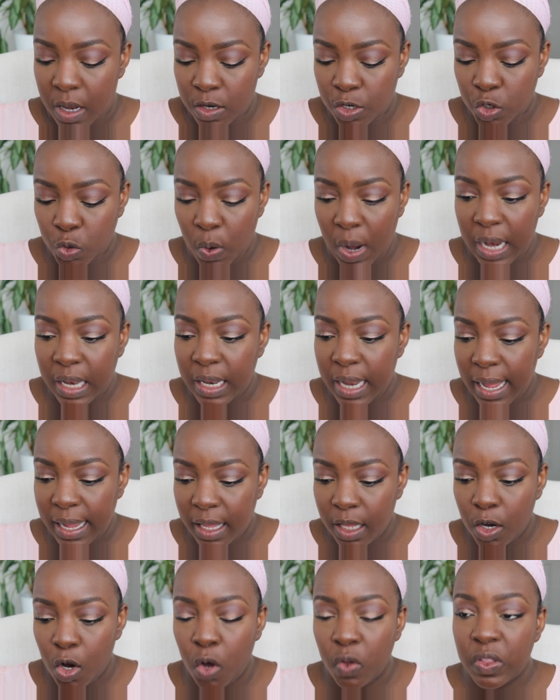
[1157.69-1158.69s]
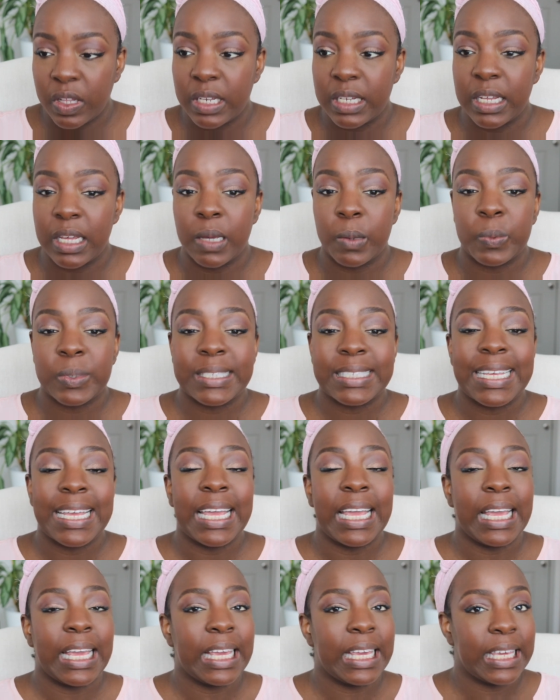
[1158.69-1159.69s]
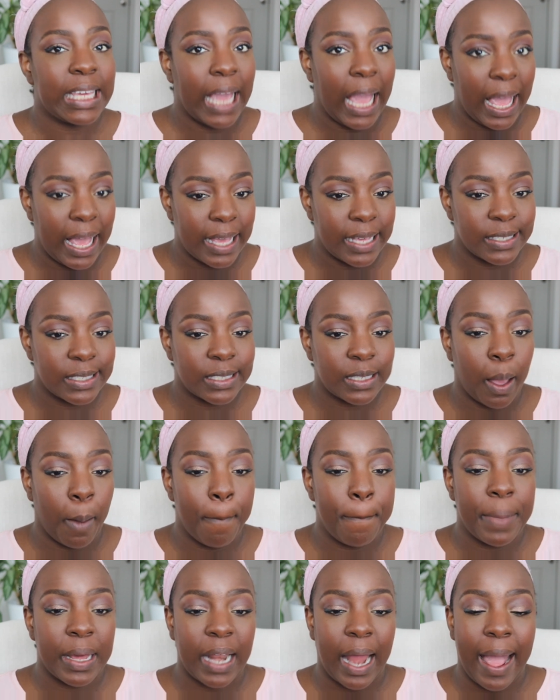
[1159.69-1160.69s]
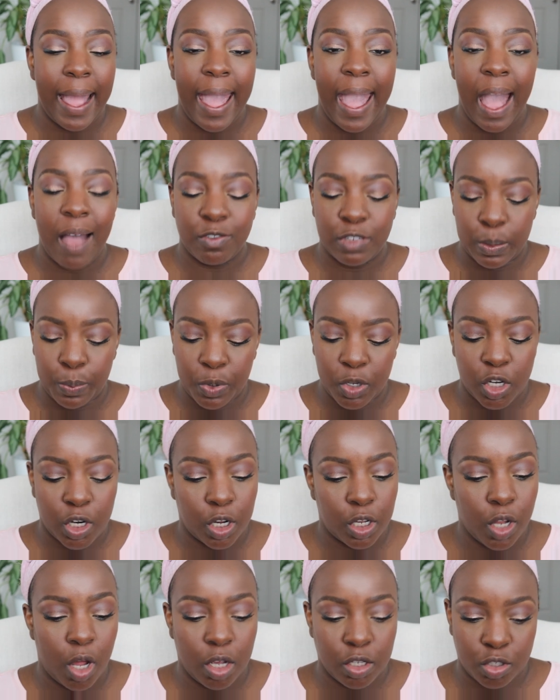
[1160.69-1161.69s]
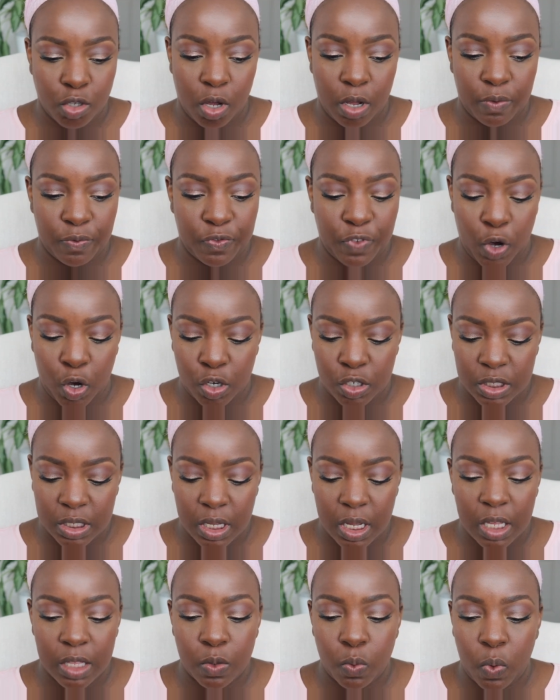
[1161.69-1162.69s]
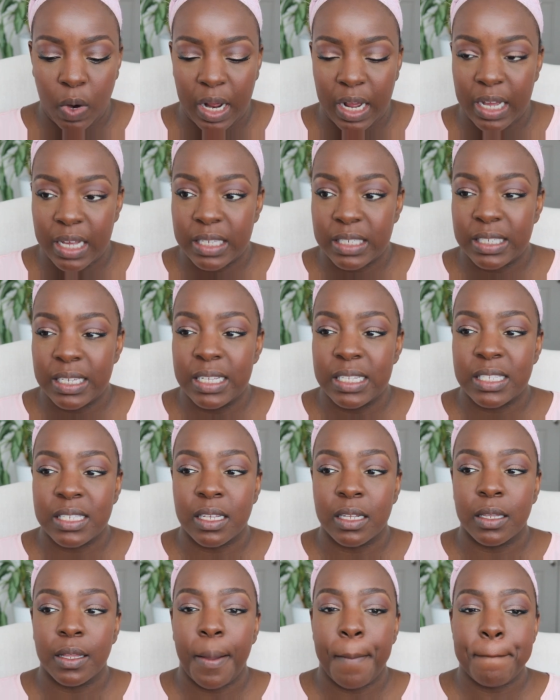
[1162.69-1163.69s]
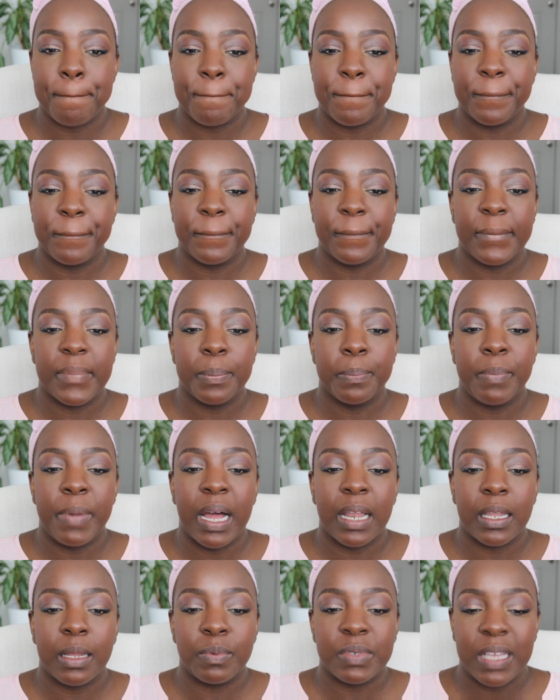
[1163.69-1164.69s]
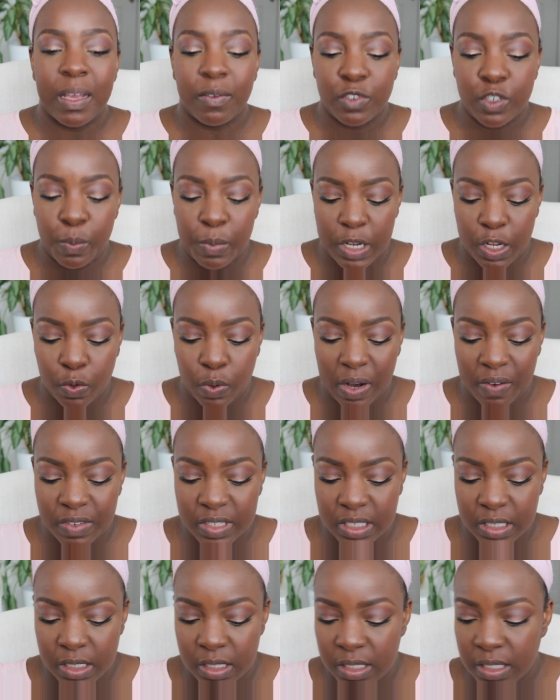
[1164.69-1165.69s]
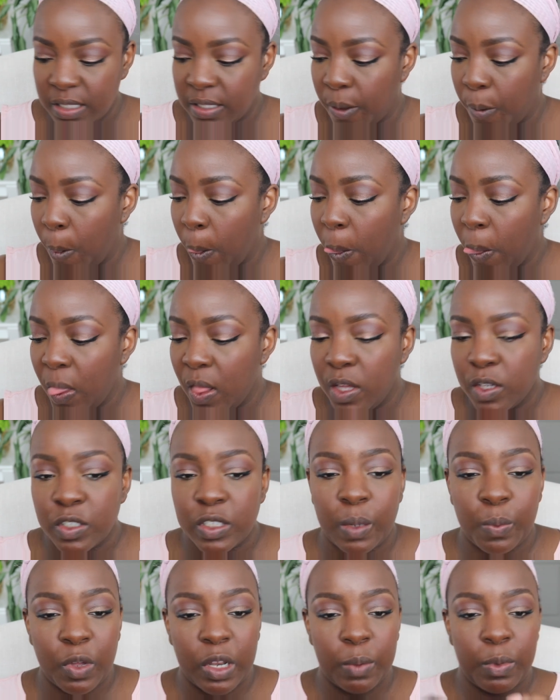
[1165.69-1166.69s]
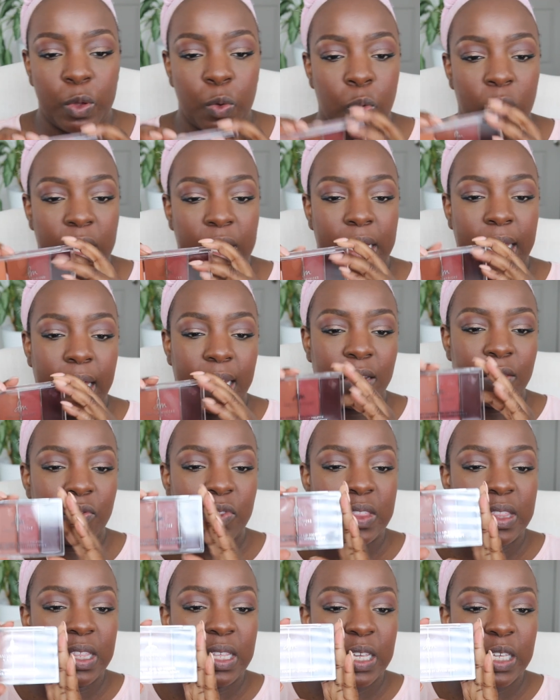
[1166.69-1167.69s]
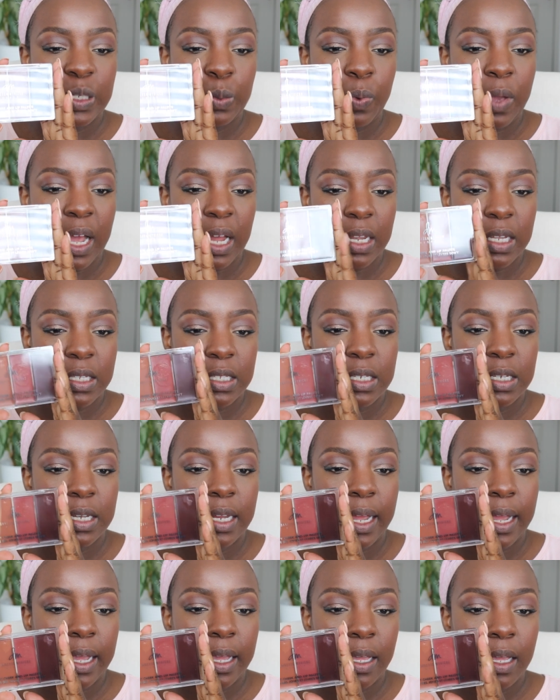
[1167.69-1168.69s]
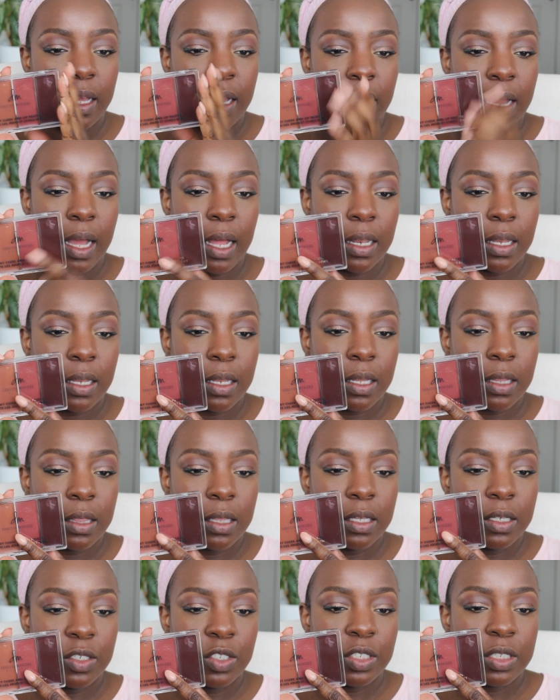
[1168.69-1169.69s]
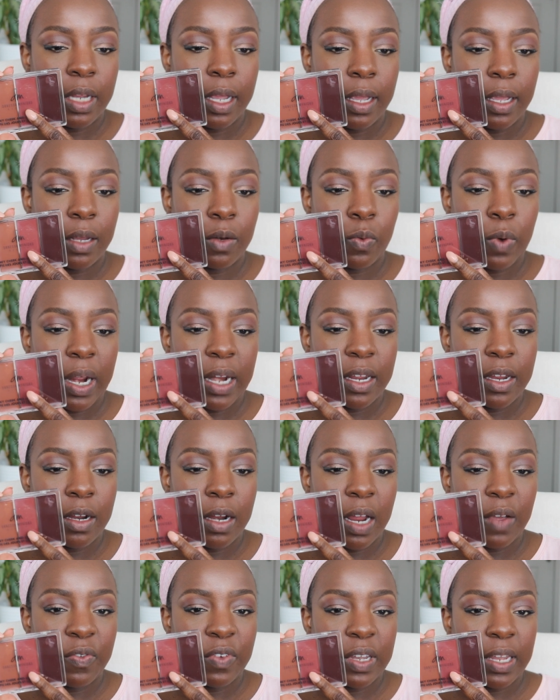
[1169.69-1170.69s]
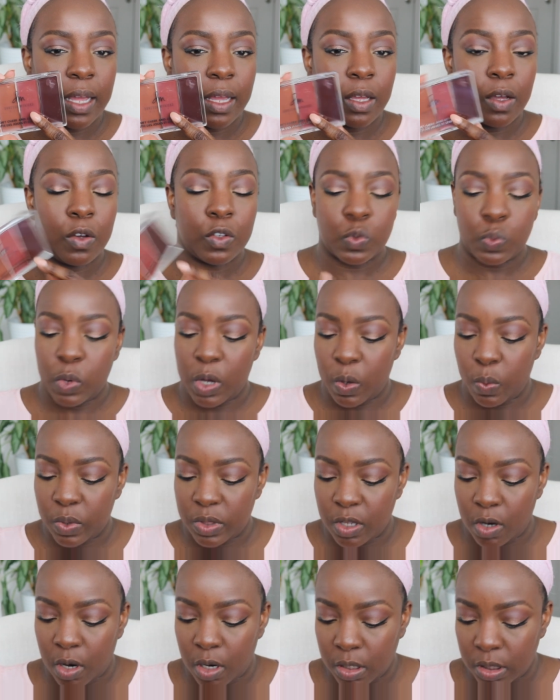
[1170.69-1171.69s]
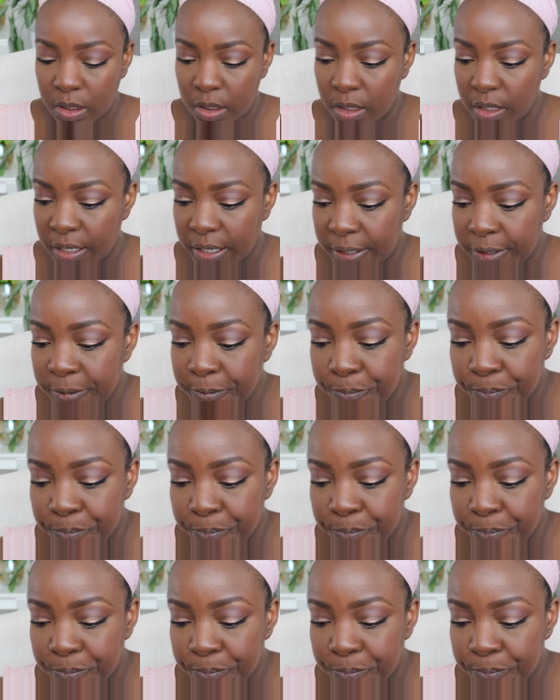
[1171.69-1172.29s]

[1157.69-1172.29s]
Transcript: Do I like it on the lips? Yes, but I have to put a gloss on first. Otherwise, my lips have too many crevices. So I'm going to be working out of this palette today. This shade right here, I feel like goes well with our look.